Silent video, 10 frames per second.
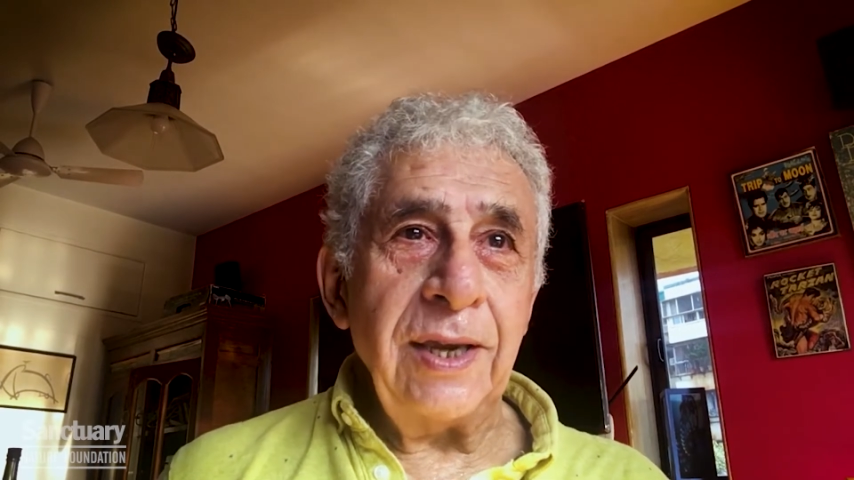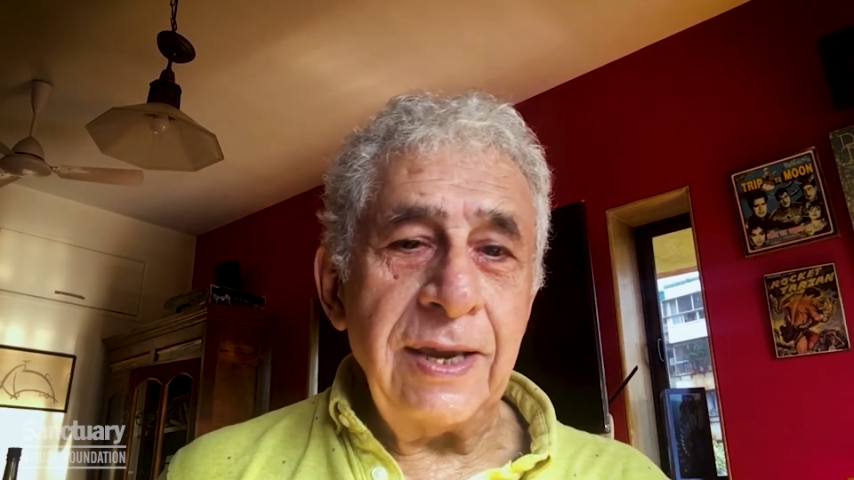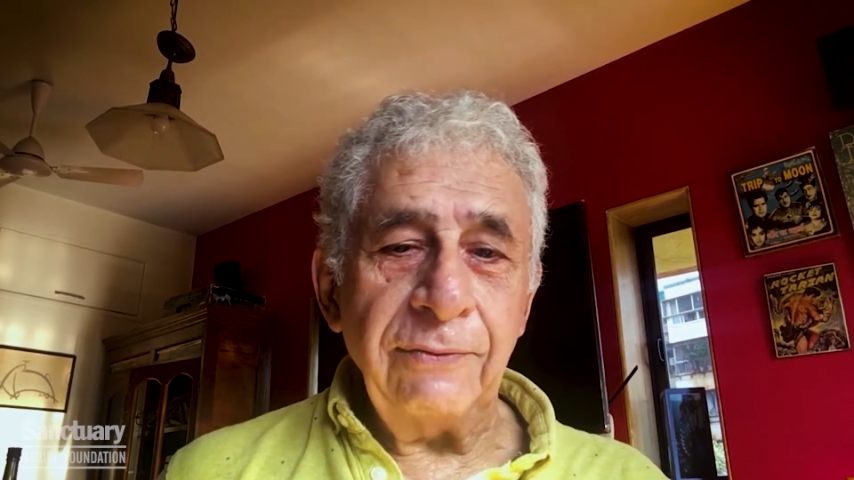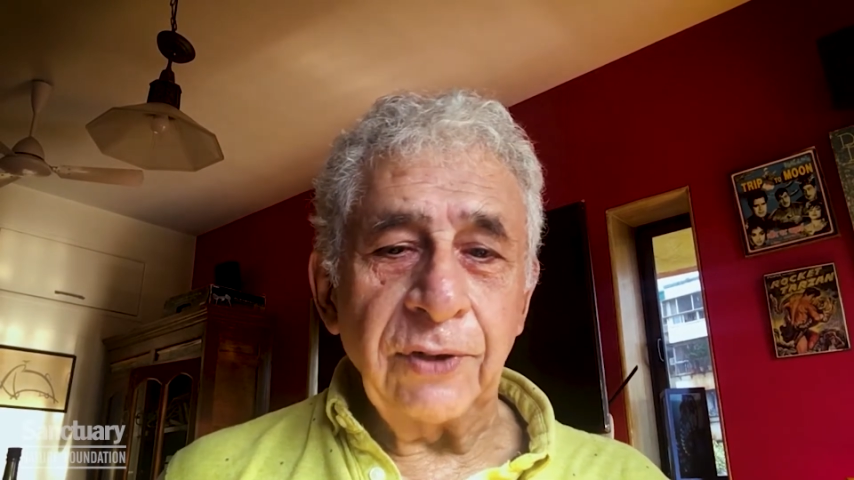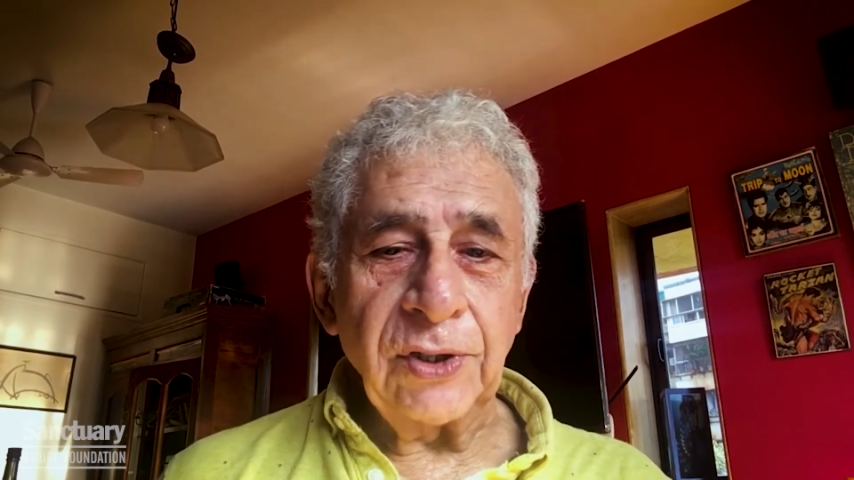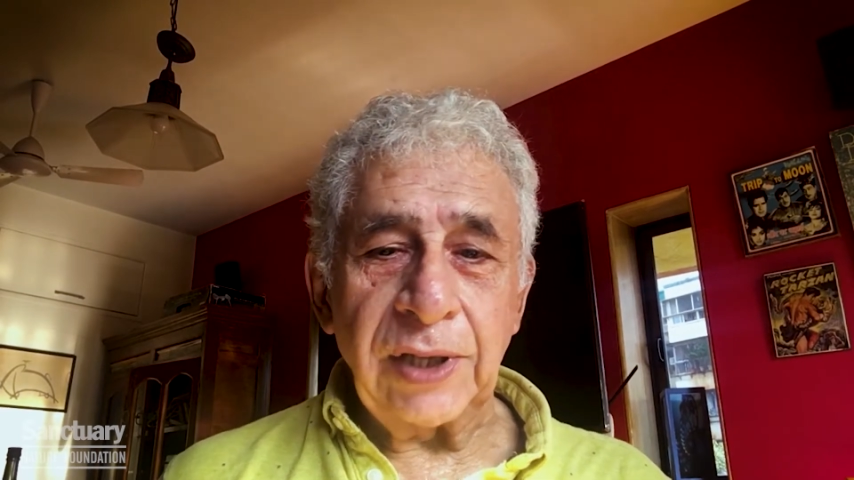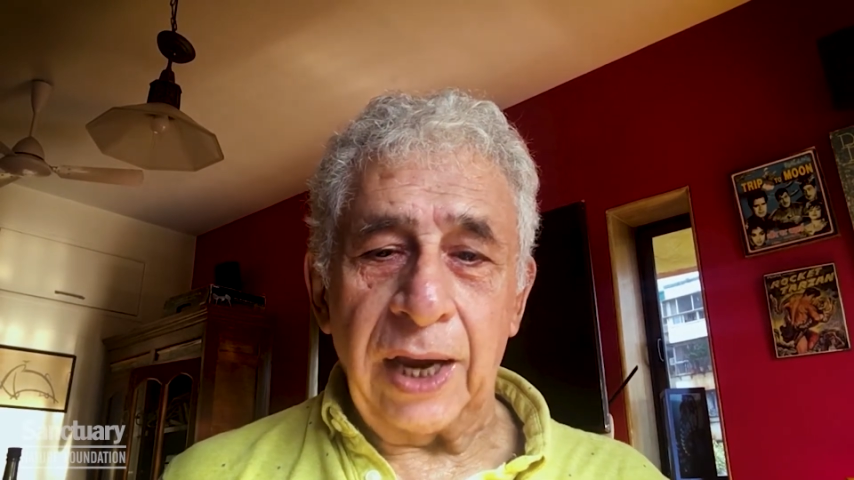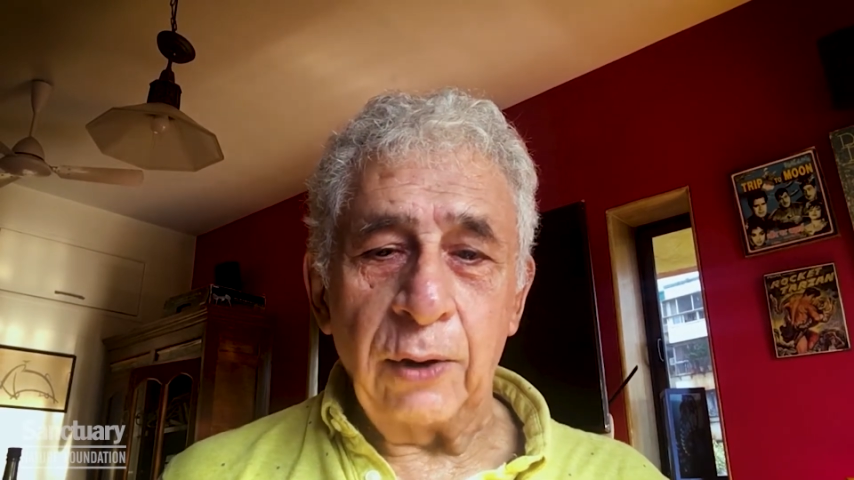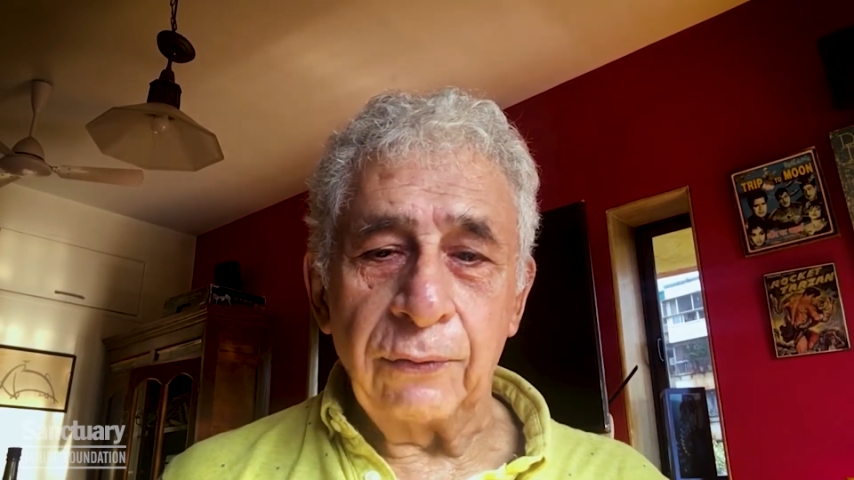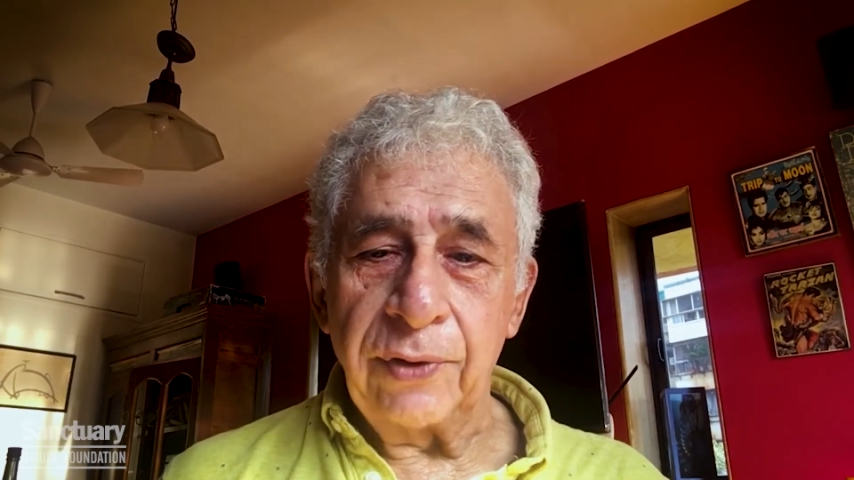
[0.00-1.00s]
heaved a
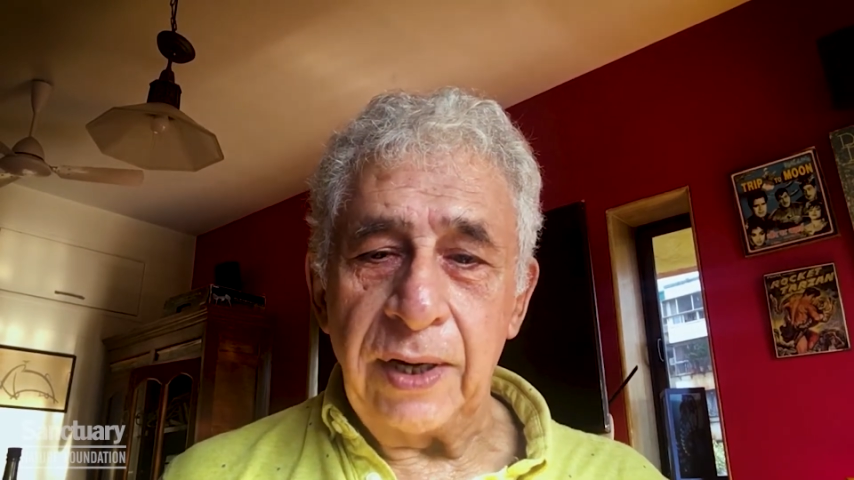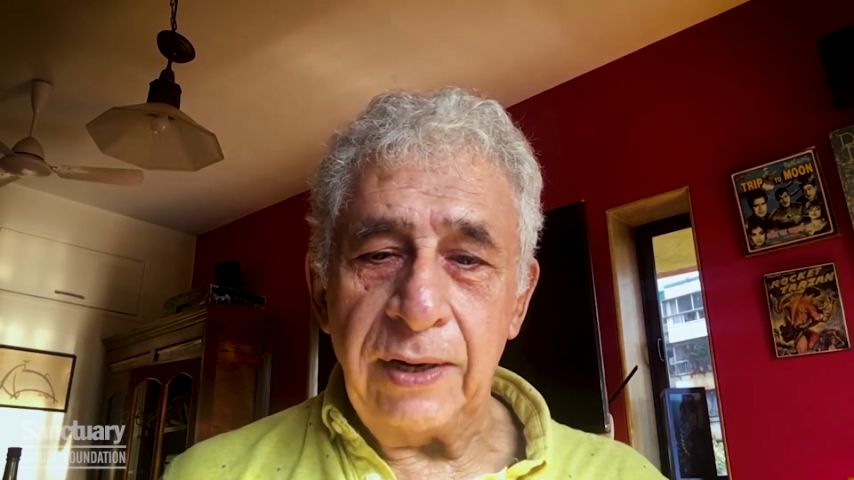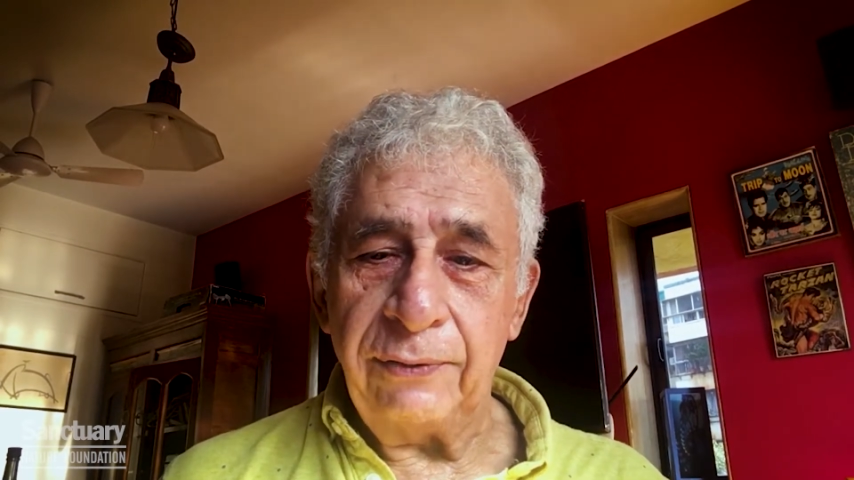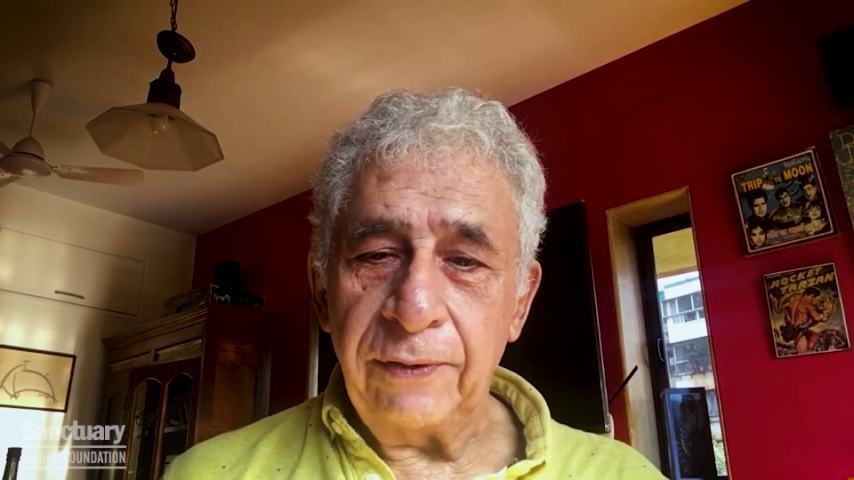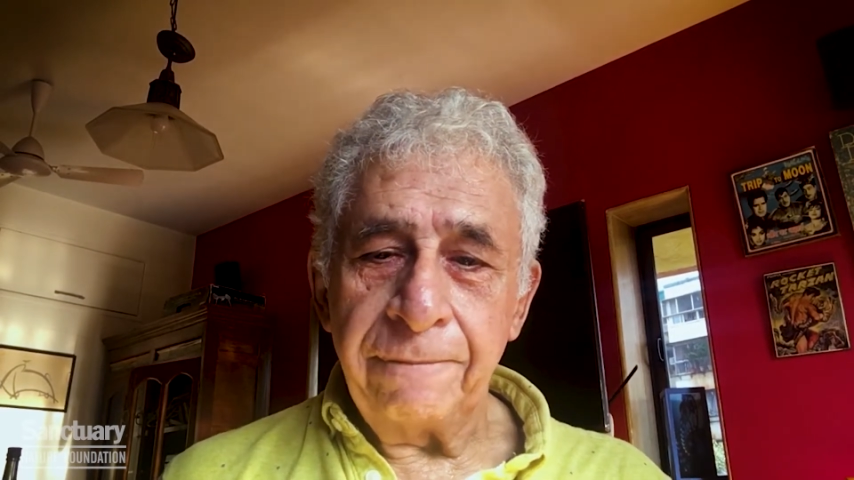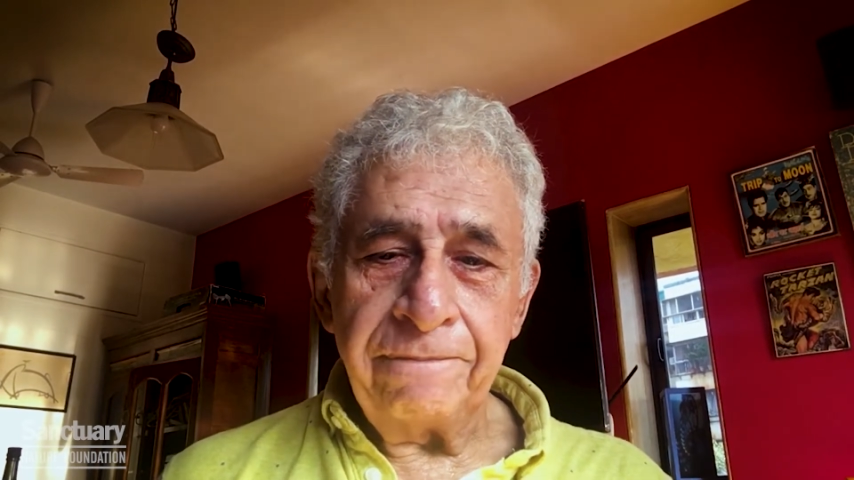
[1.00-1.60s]
sigh of relief.